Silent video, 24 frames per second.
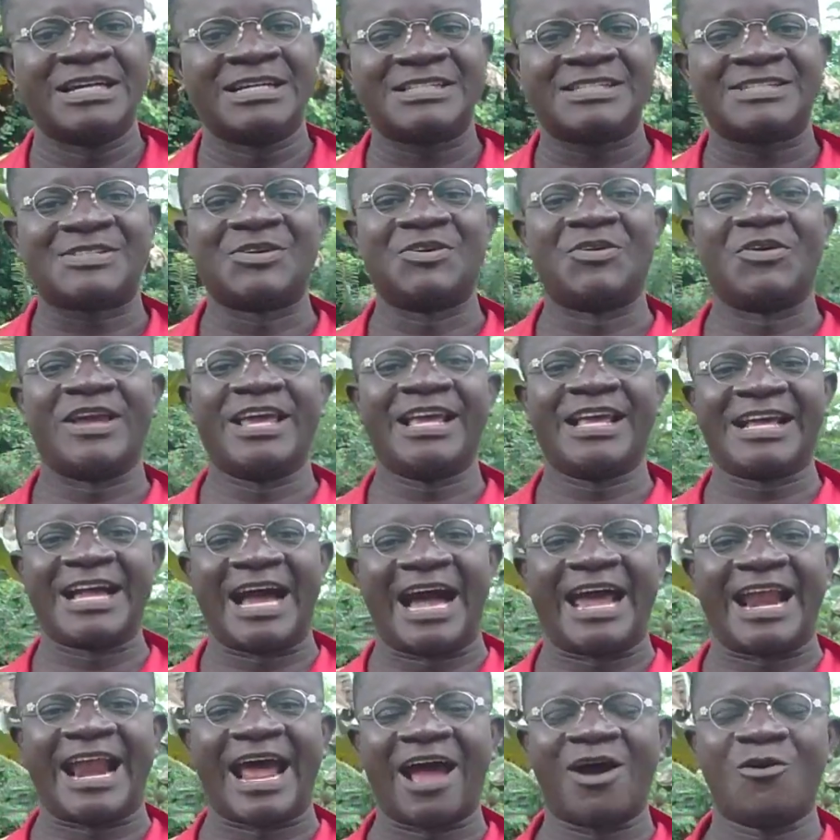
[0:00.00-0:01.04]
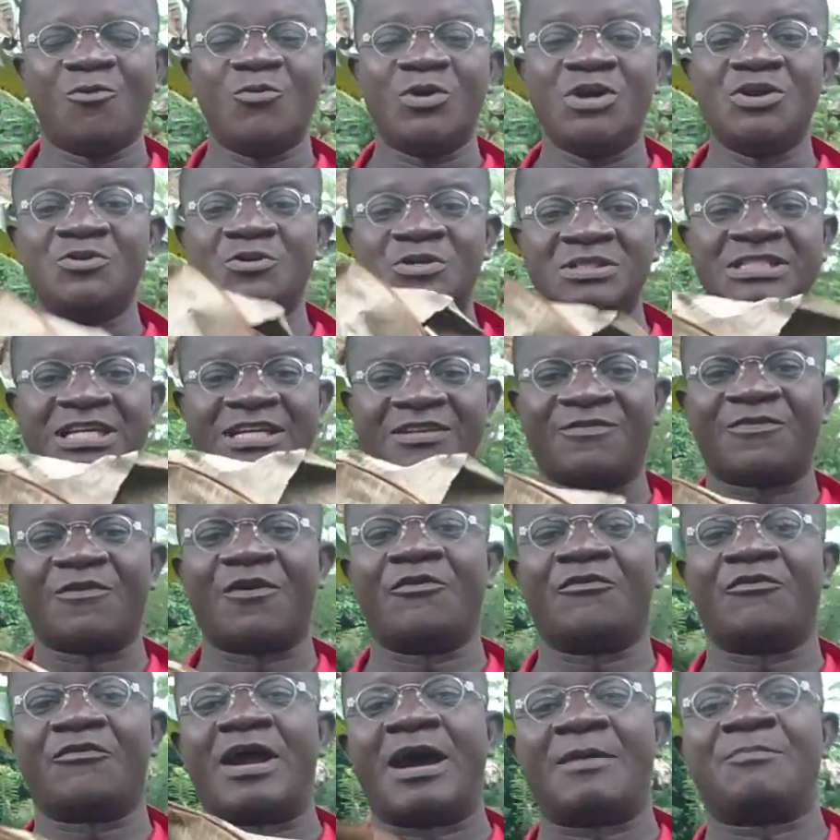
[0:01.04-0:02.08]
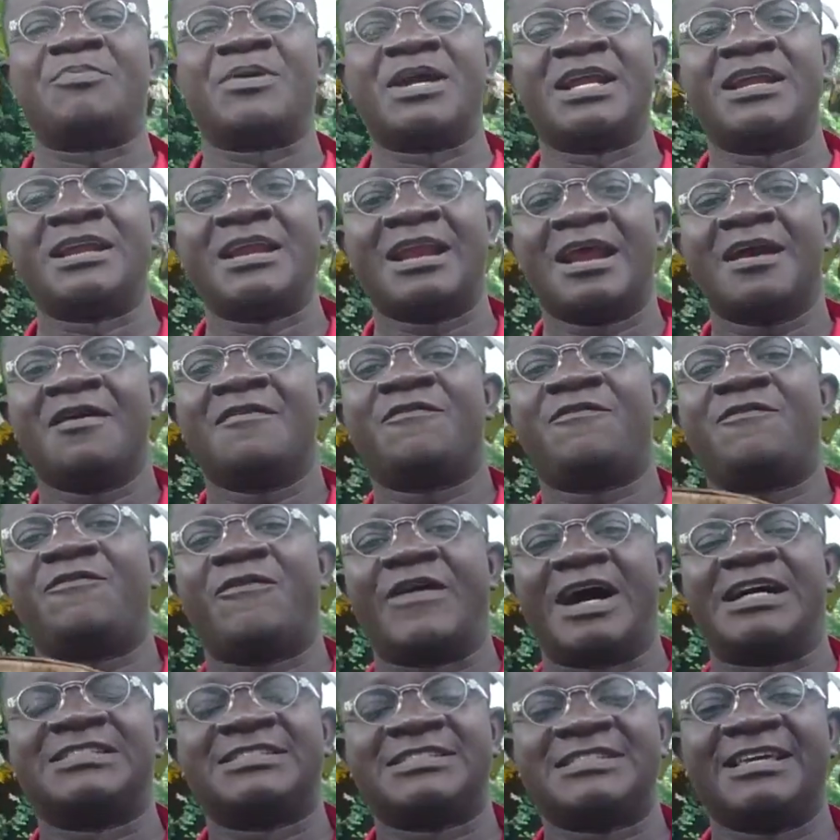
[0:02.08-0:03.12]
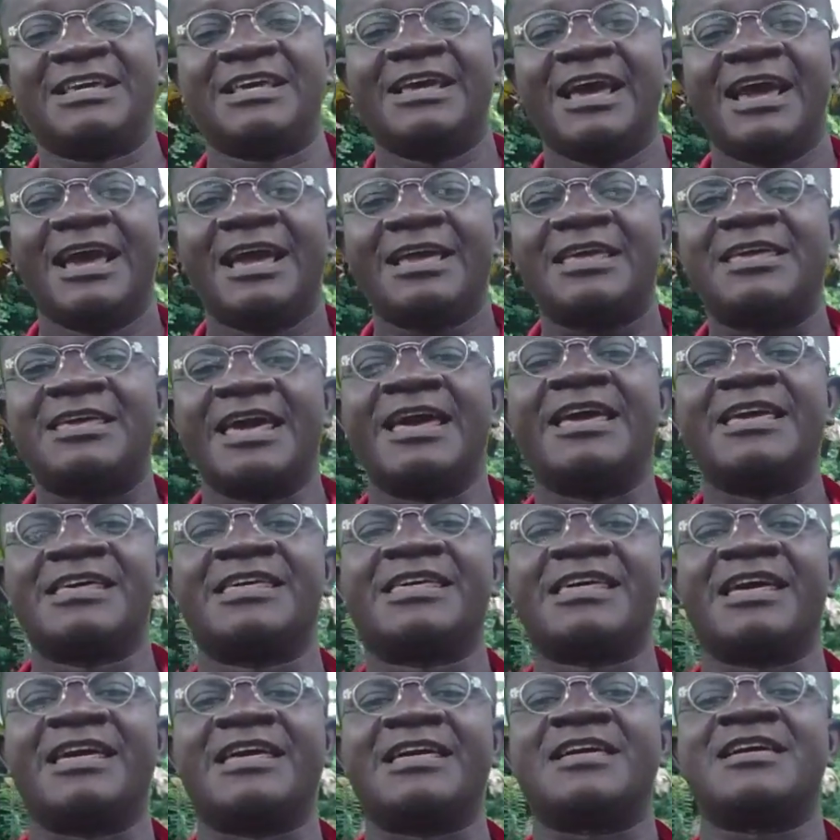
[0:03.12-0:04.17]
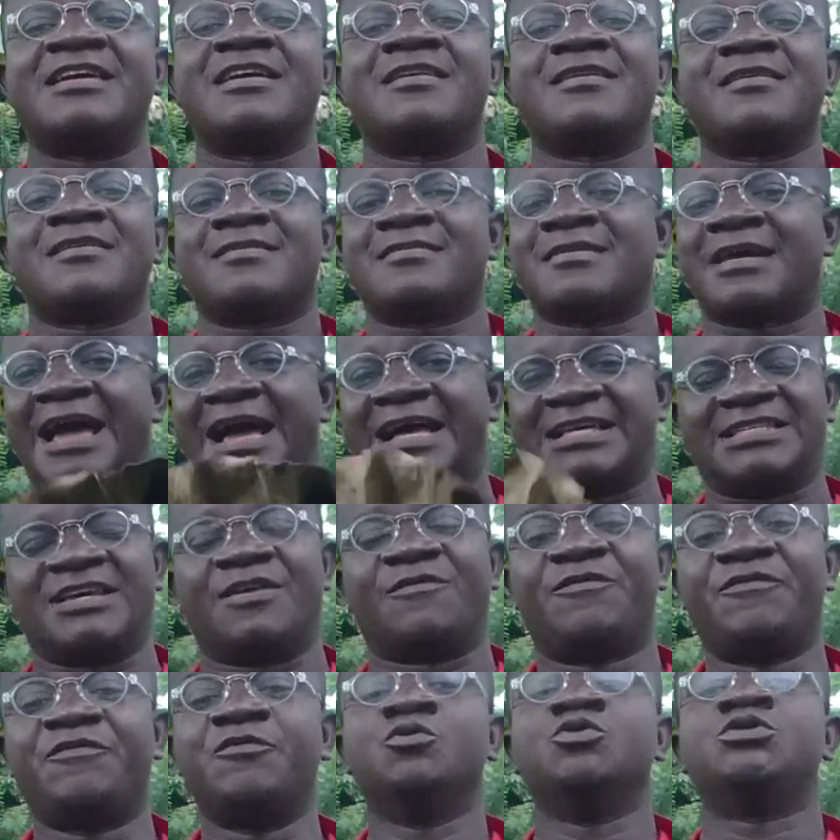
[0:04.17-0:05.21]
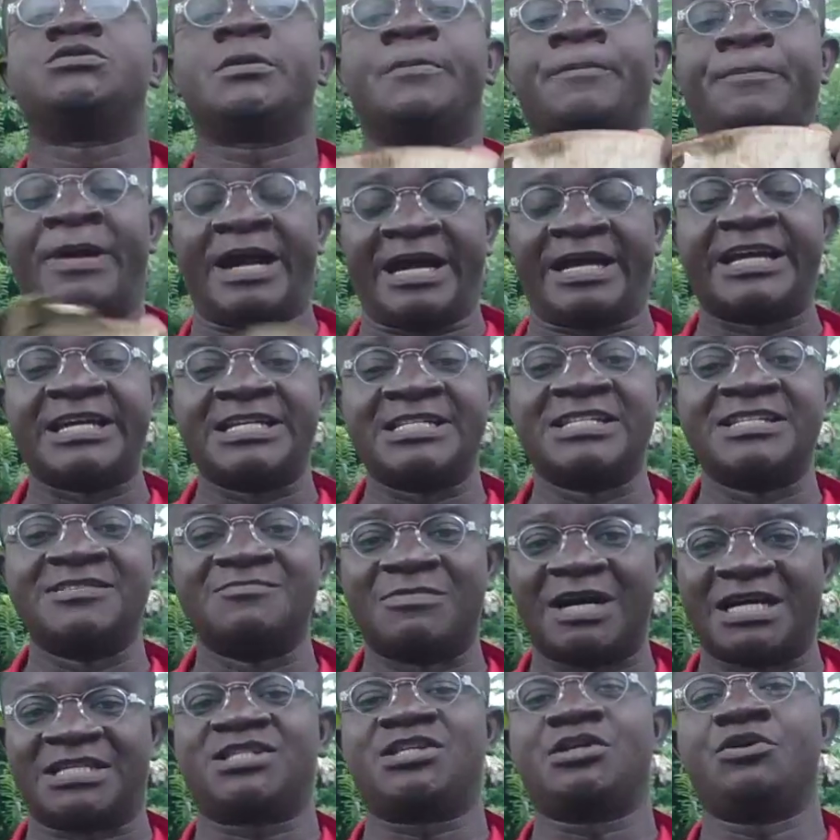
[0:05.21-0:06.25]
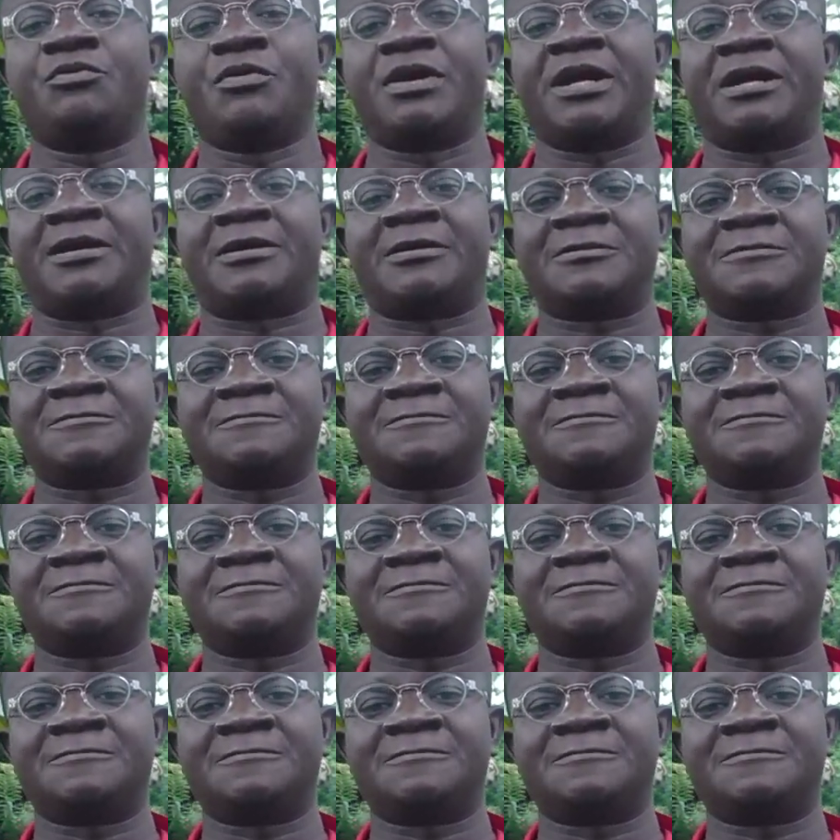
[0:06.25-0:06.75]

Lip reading: So in Ghana, we use it for wrapping fanti kenke as a food packaging material,